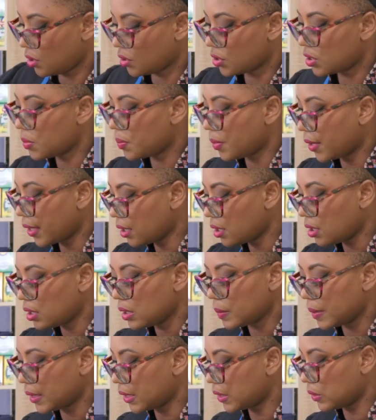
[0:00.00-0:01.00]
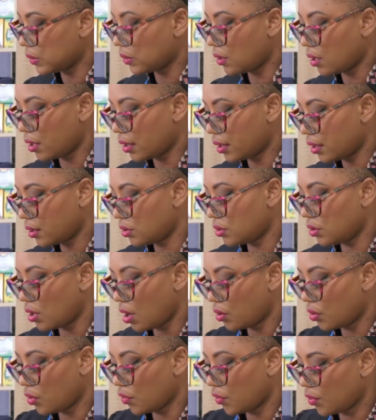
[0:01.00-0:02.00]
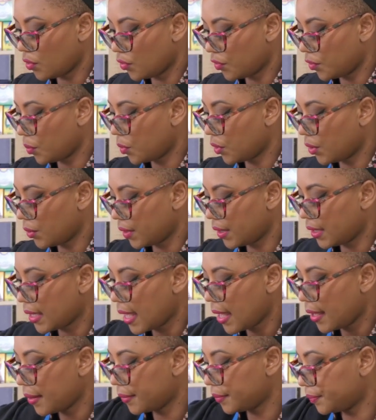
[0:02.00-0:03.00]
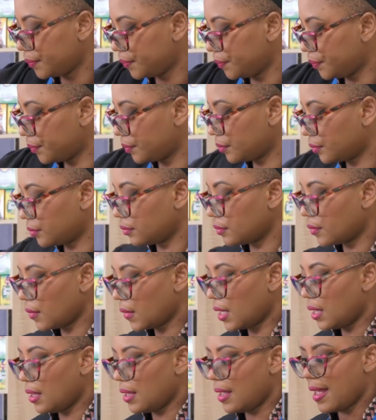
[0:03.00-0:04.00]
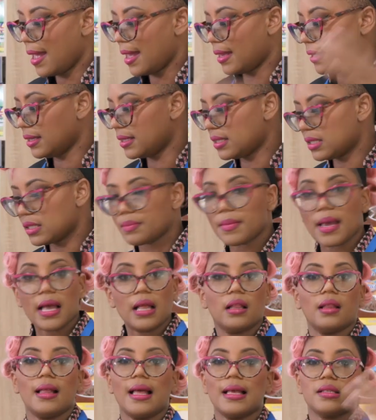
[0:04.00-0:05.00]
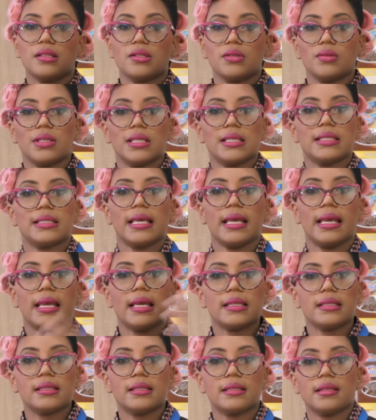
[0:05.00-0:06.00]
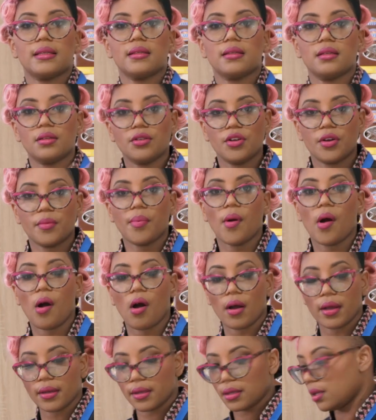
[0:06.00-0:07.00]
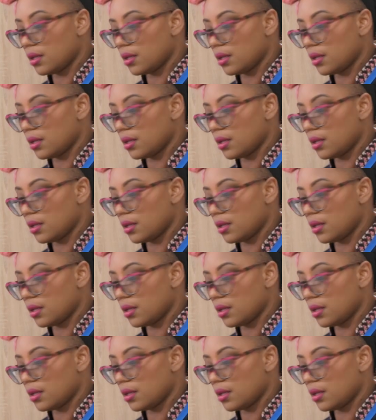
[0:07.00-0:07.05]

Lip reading: sprinkle, but do not go overboard with that. And the smell as soon as it hits your pot.